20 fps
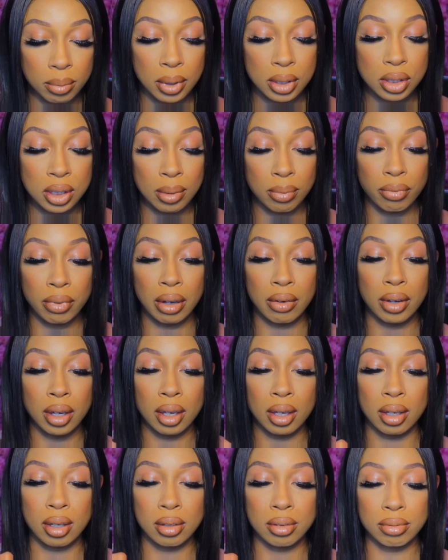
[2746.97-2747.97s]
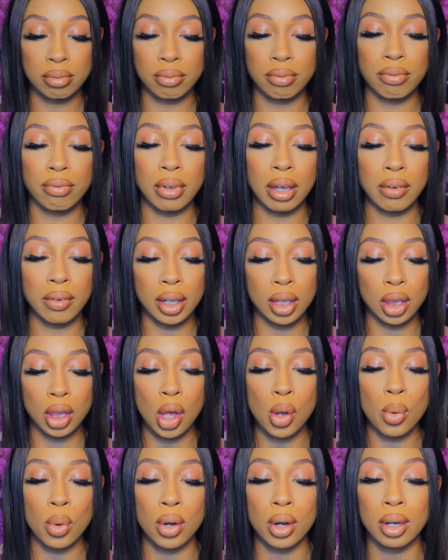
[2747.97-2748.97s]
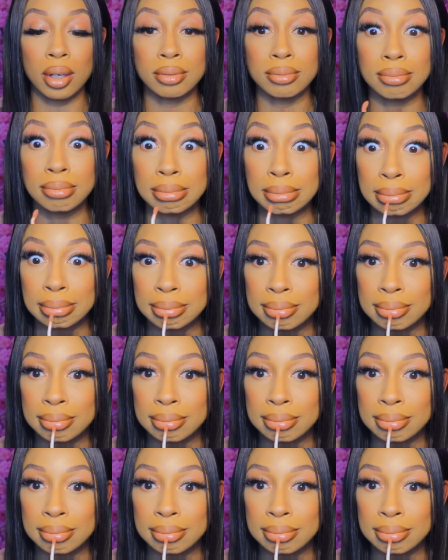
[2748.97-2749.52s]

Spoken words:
Which I'm very, very low on.